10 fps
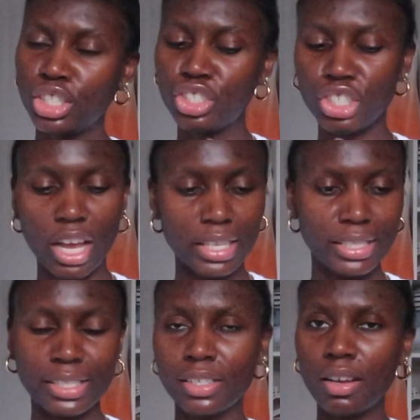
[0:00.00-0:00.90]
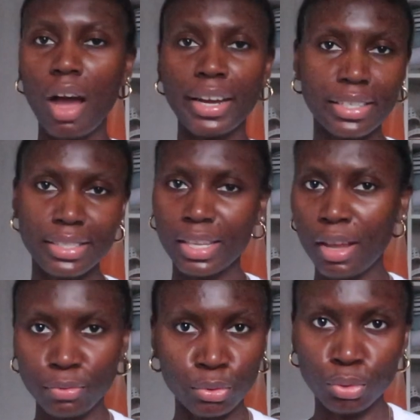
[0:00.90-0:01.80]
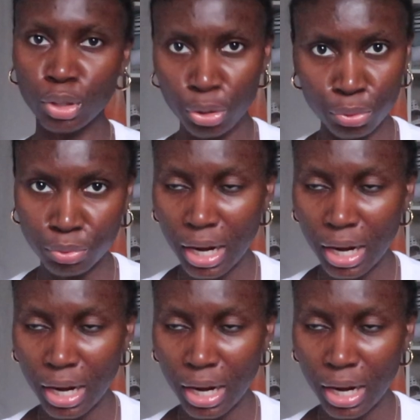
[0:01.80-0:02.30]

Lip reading: just goddess level glow.